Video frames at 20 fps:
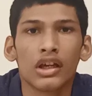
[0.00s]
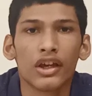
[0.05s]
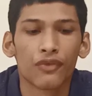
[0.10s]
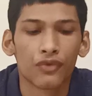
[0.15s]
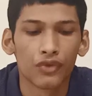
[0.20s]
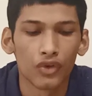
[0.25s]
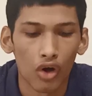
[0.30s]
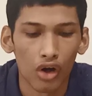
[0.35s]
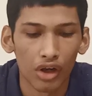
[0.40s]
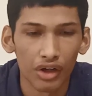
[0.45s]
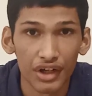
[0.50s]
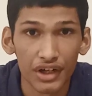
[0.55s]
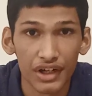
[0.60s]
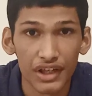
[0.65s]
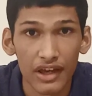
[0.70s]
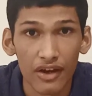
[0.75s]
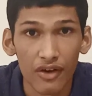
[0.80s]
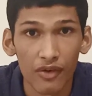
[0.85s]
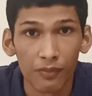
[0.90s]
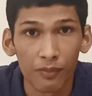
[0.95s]
If you
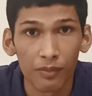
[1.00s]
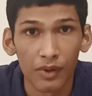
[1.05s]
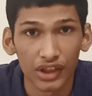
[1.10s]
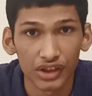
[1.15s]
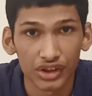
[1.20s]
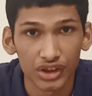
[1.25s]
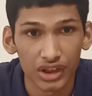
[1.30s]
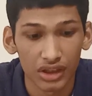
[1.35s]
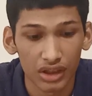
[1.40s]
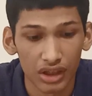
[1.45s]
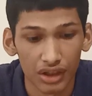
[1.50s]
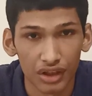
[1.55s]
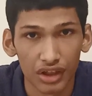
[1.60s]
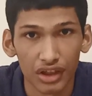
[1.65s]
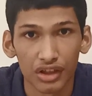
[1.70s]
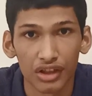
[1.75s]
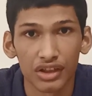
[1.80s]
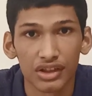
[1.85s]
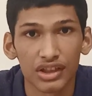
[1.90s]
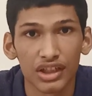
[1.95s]
already have plastic
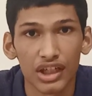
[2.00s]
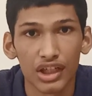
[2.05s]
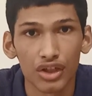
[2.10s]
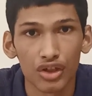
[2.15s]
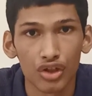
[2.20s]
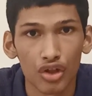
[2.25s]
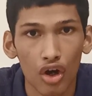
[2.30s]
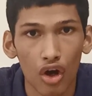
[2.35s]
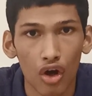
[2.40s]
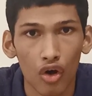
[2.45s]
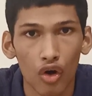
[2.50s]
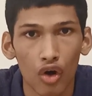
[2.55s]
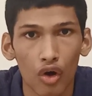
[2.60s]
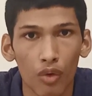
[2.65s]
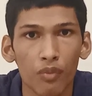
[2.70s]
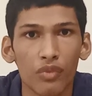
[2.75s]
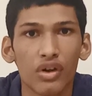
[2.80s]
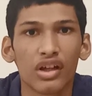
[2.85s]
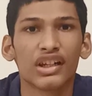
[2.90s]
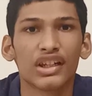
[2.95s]
containers in your
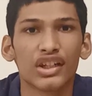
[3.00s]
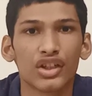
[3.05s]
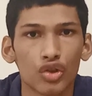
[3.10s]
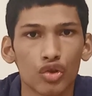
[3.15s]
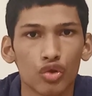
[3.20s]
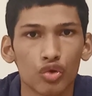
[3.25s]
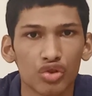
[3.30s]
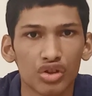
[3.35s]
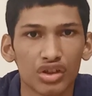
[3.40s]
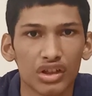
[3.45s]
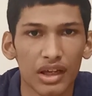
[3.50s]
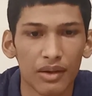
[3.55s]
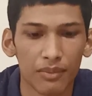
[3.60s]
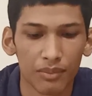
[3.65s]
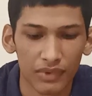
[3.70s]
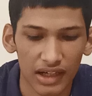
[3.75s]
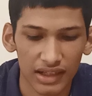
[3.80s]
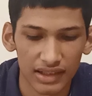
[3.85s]
home, reuse them.